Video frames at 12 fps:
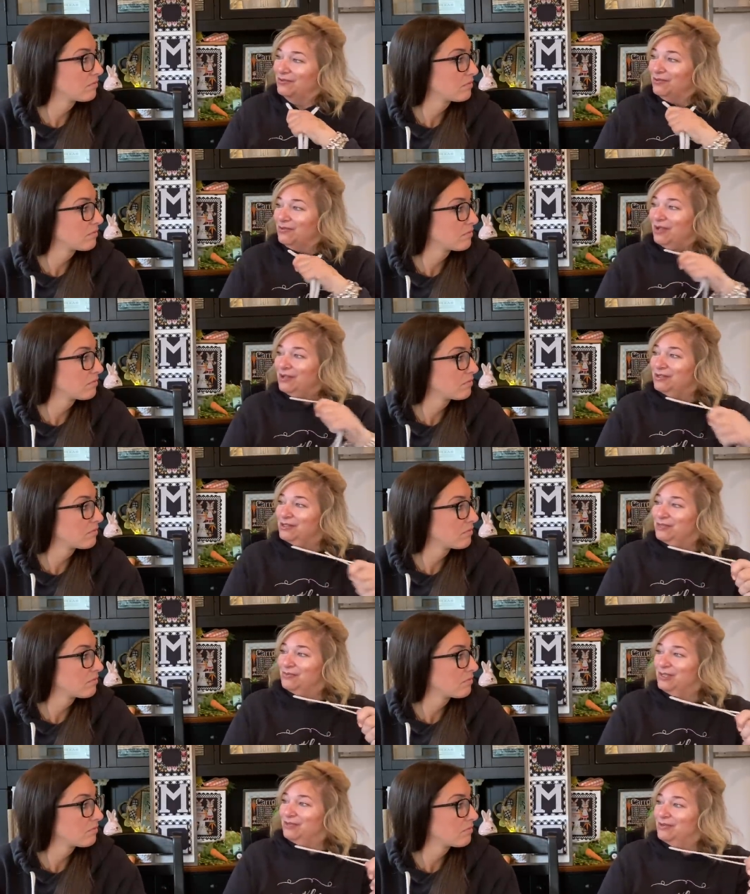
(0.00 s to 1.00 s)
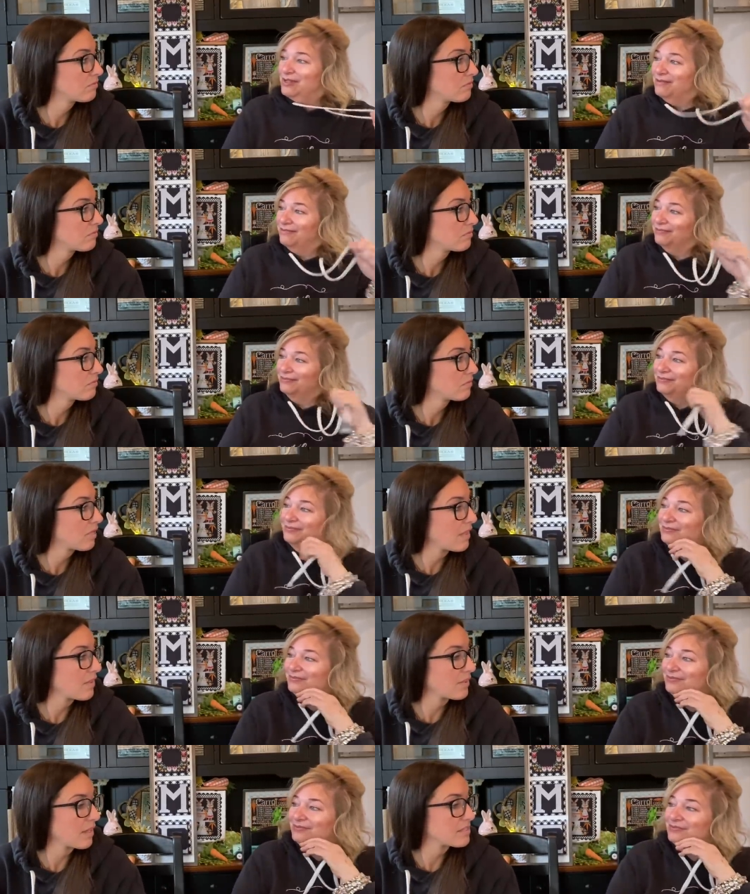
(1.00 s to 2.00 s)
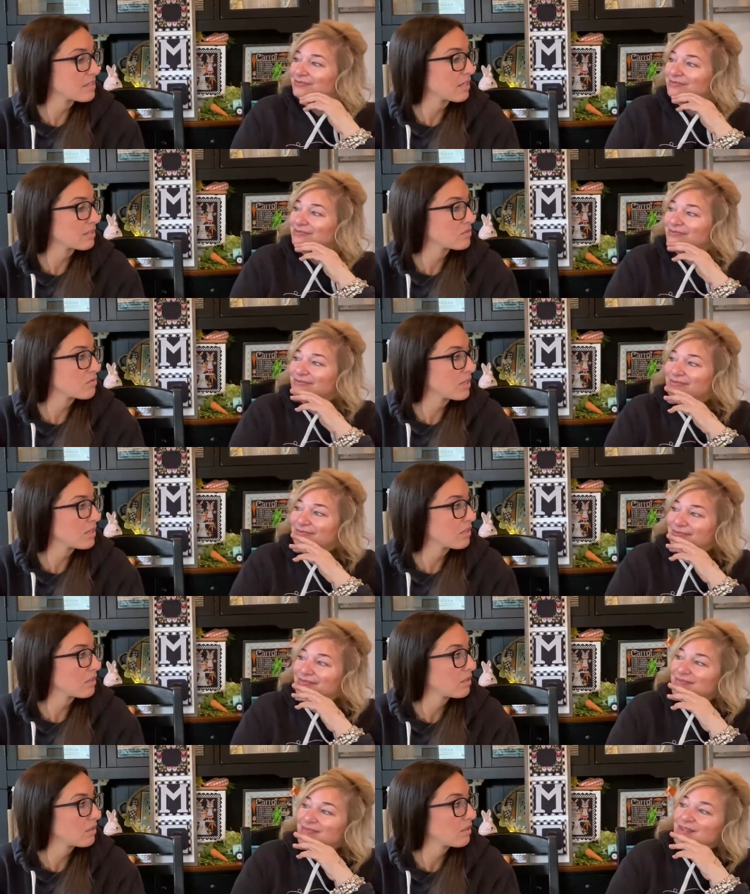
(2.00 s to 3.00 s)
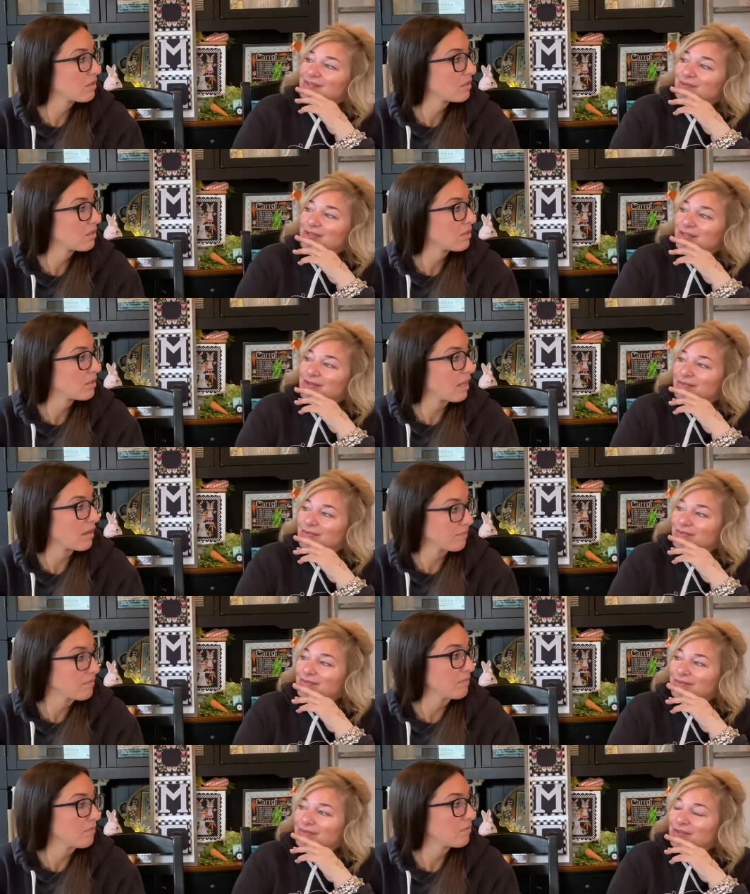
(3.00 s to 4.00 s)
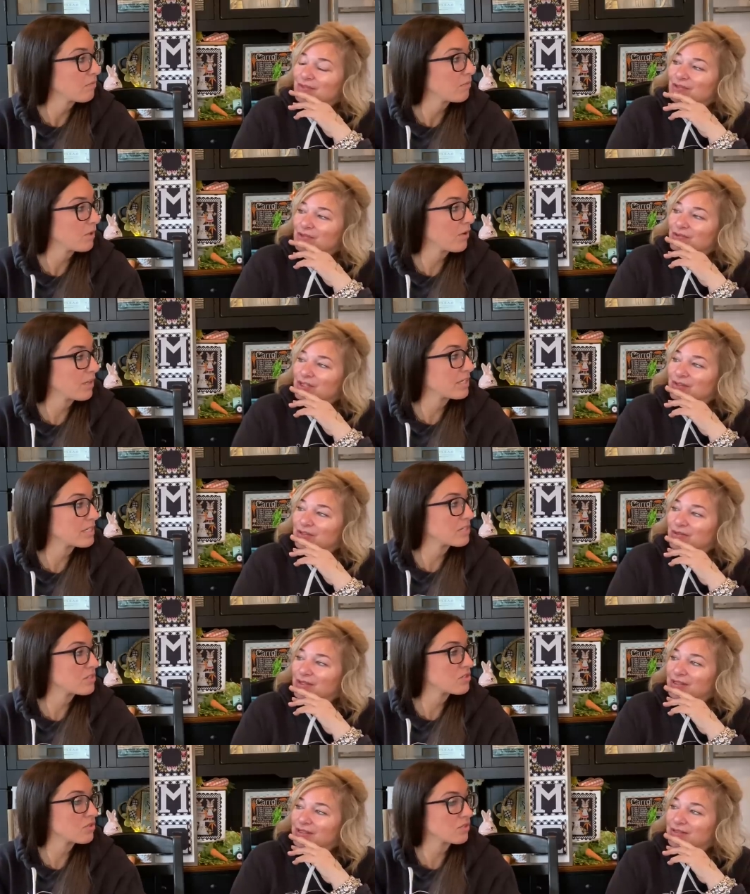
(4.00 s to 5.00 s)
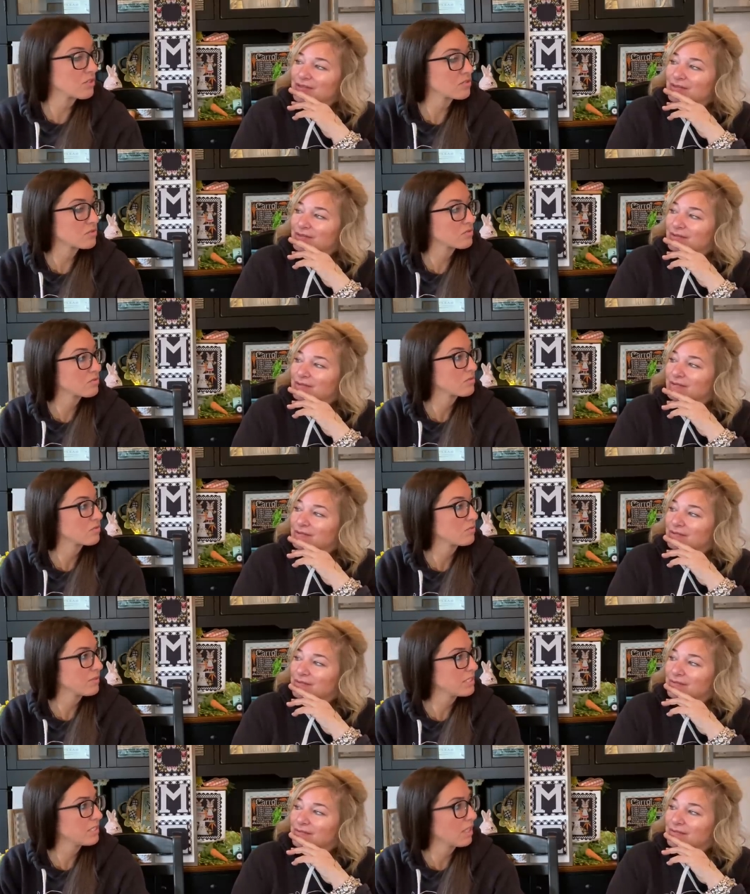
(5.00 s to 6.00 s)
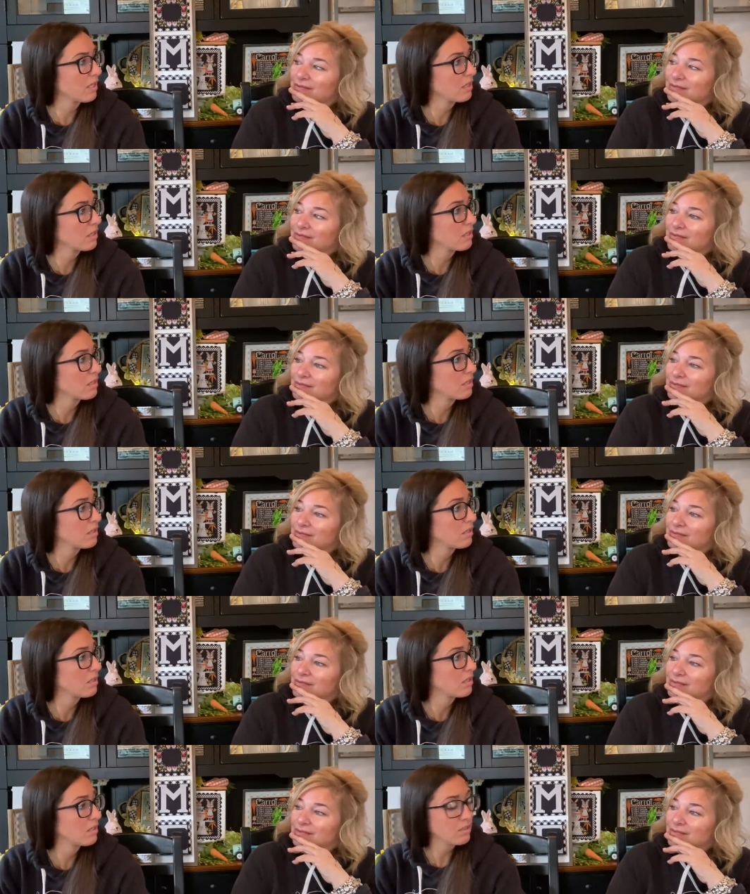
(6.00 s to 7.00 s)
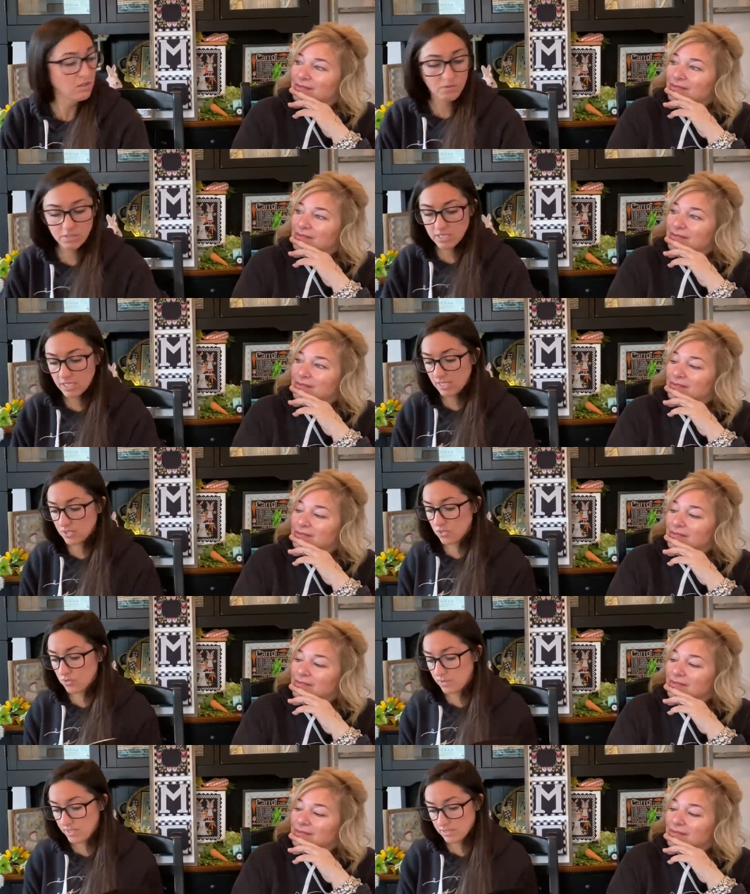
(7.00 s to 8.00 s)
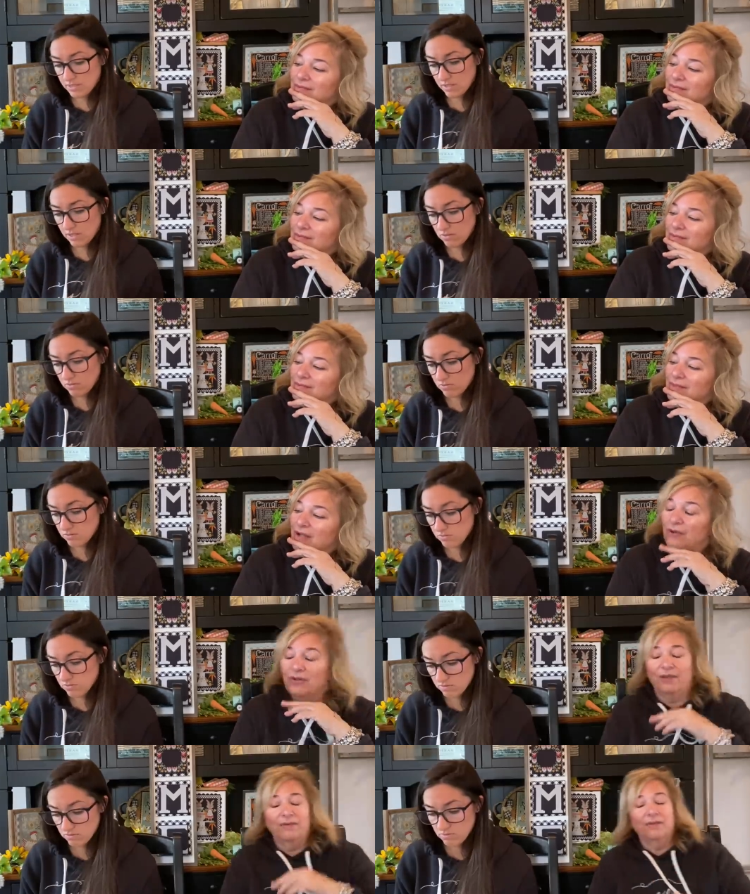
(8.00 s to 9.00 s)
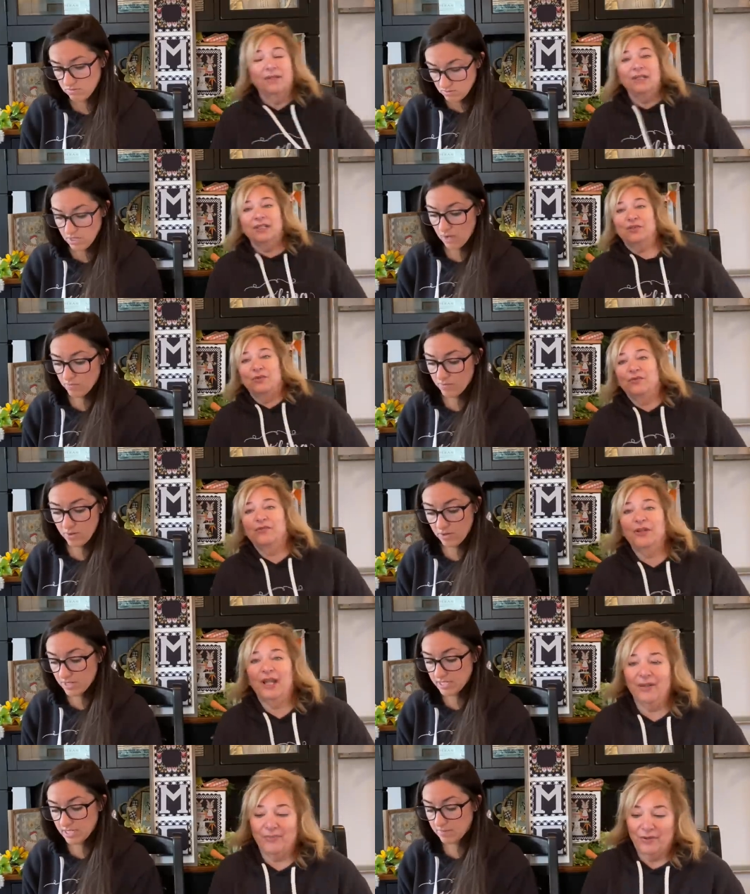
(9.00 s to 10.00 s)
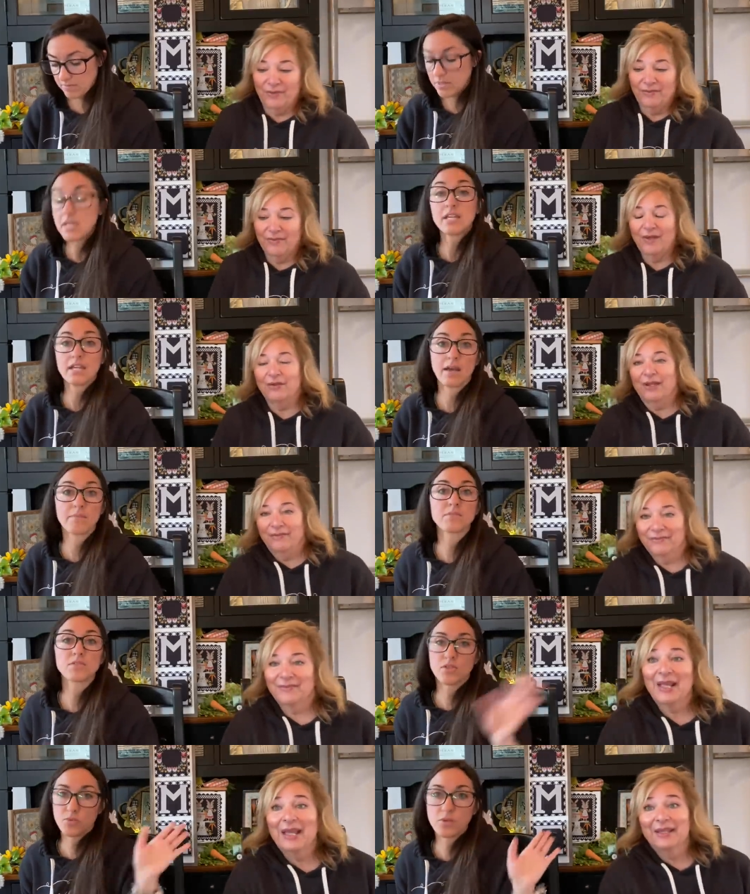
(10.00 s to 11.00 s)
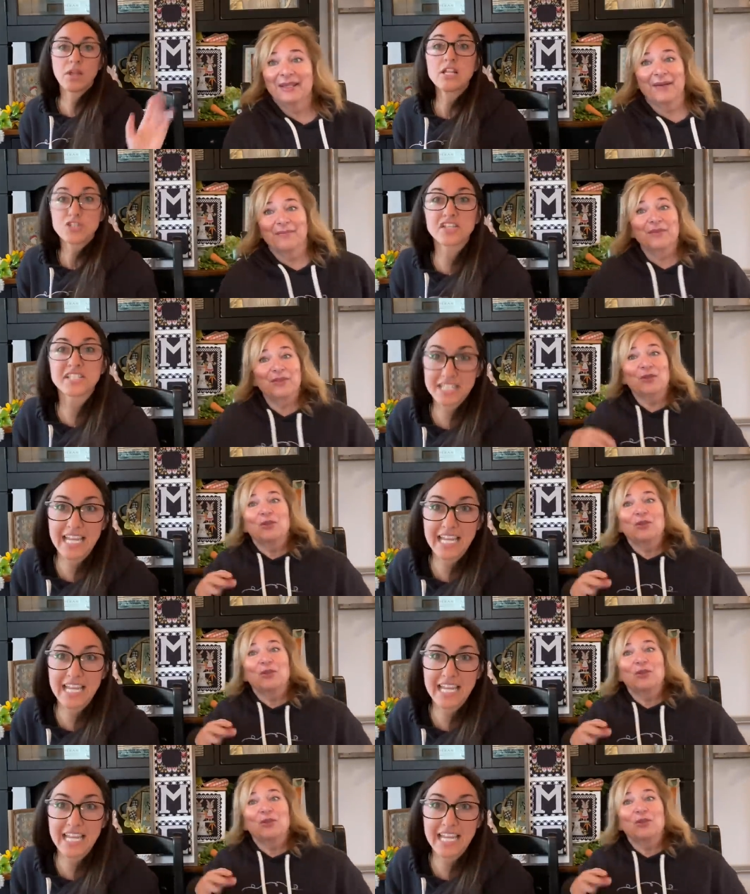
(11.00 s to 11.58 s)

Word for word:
Speaker 1: Hurrah or should we do a I thought that's next week. Next week? Yeah. There's we no already did two this?
Speaker 2: We did that. We did that two weeks ago. Oh, okay. Yeah, so we already April. did them. Okay. Yeah. So yeah, just so,